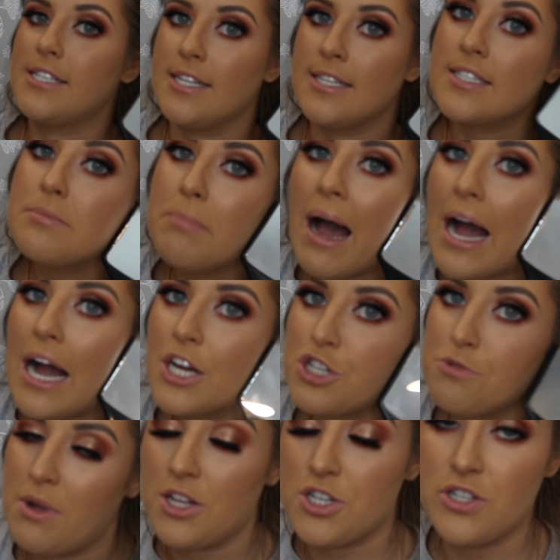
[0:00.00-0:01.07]
it didn't smash.
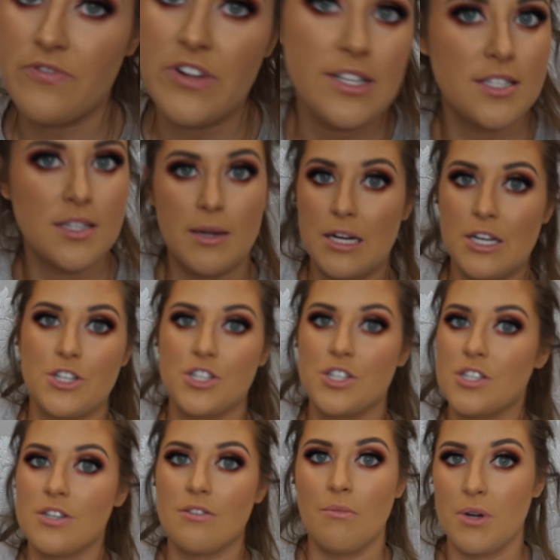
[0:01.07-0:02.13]
Imagine if that
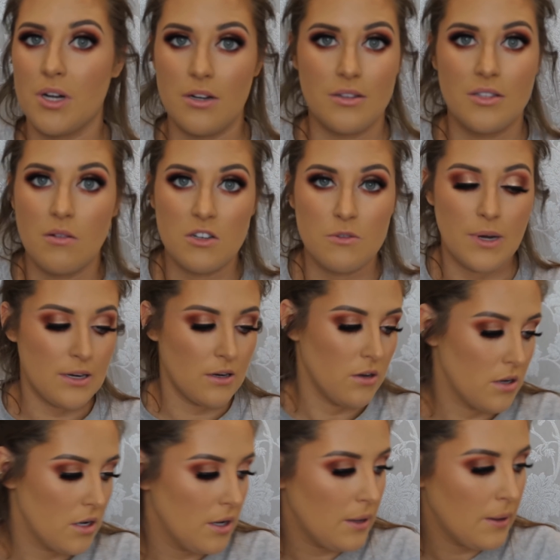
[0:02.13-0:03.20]
smashed. Oh my god, it's such bad
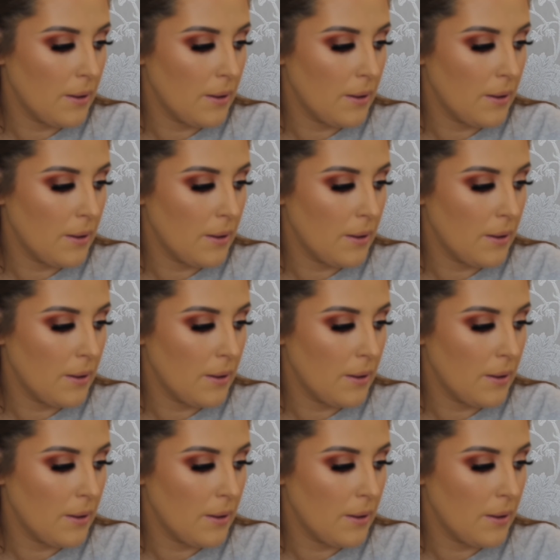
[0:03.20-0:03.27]
luck.